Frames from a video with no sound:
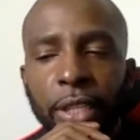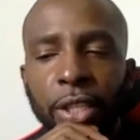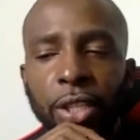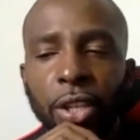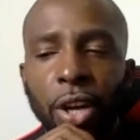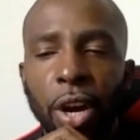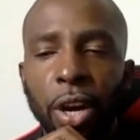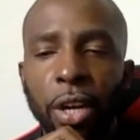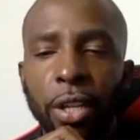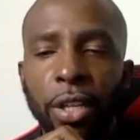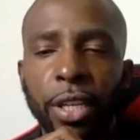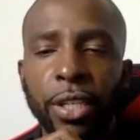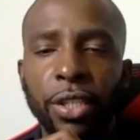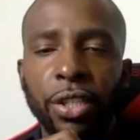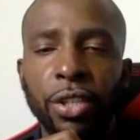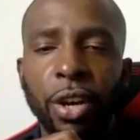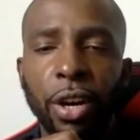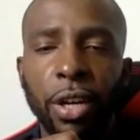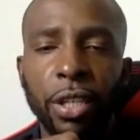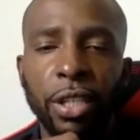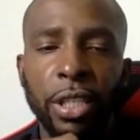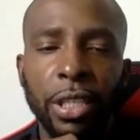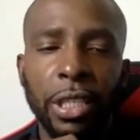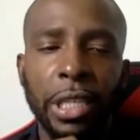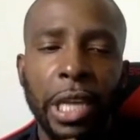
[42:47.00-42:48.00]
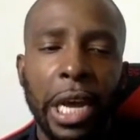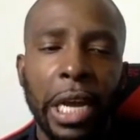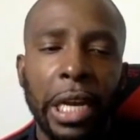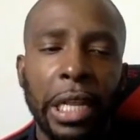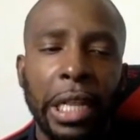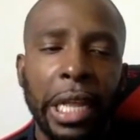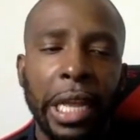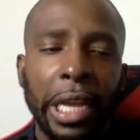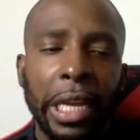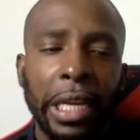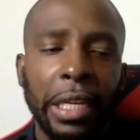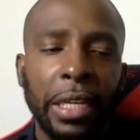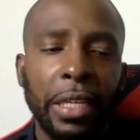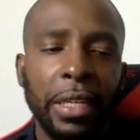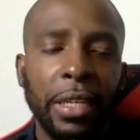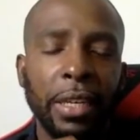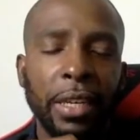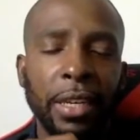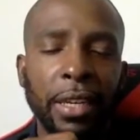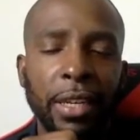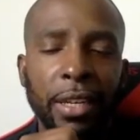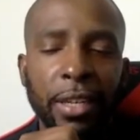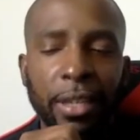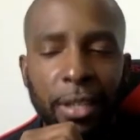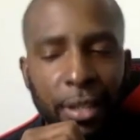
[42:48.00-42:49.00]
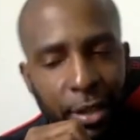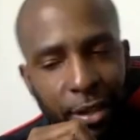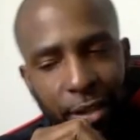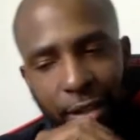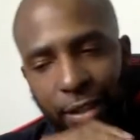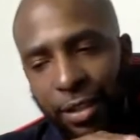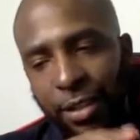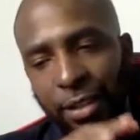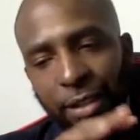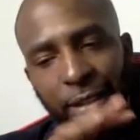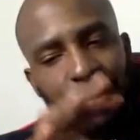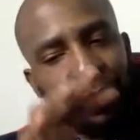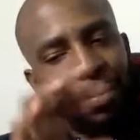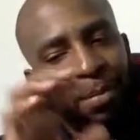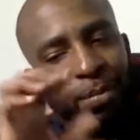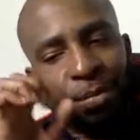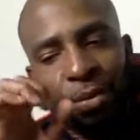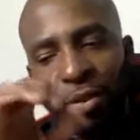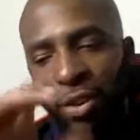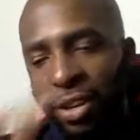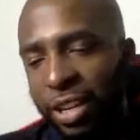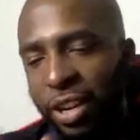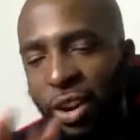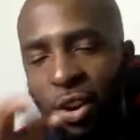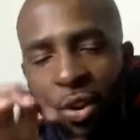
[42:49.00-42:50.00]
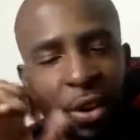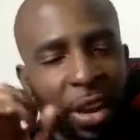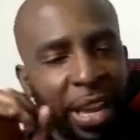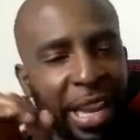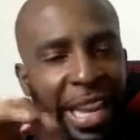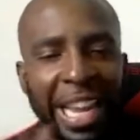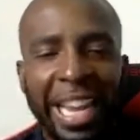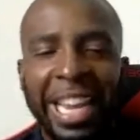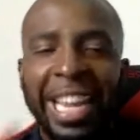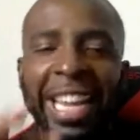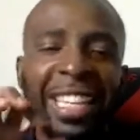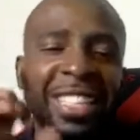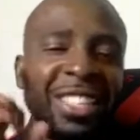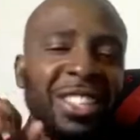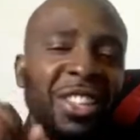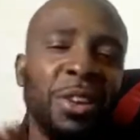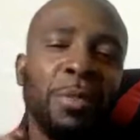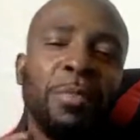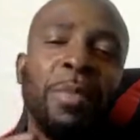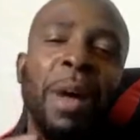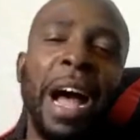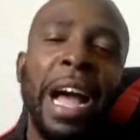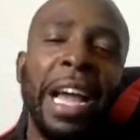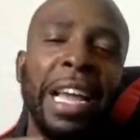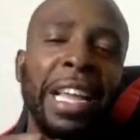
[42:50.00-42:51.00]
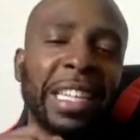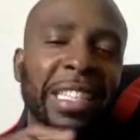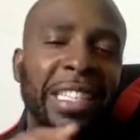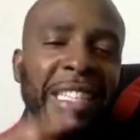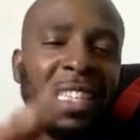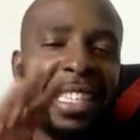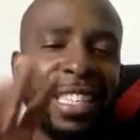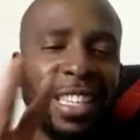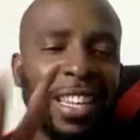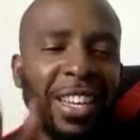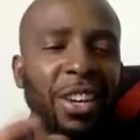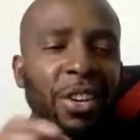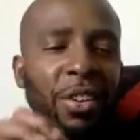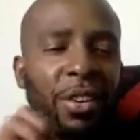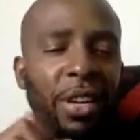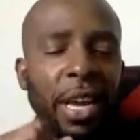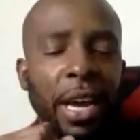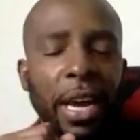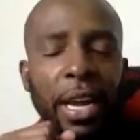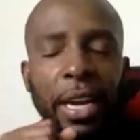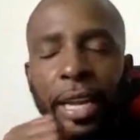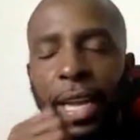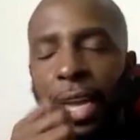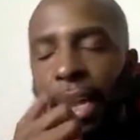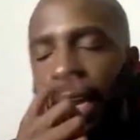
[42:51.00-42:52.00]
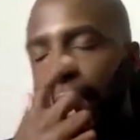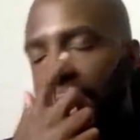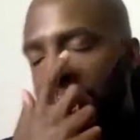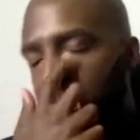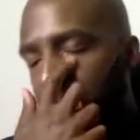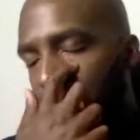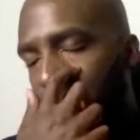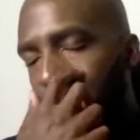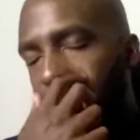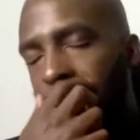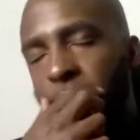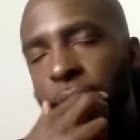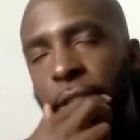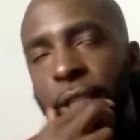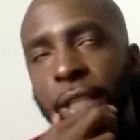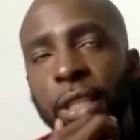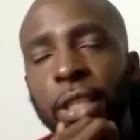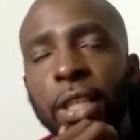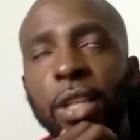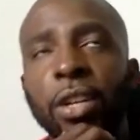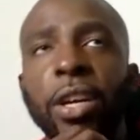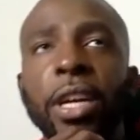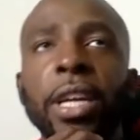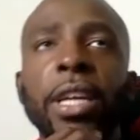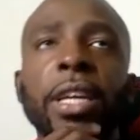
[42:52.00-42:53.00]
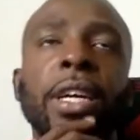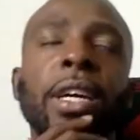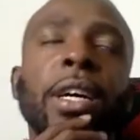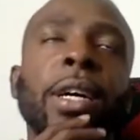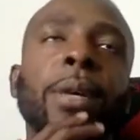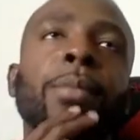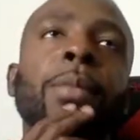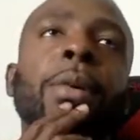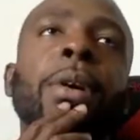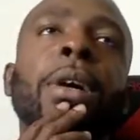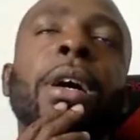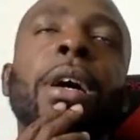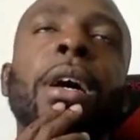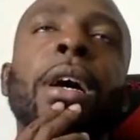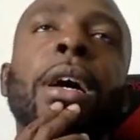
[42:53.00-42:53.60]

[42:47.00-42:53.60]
they start just kind of like getting into their pockets and you know kind of getting into their income.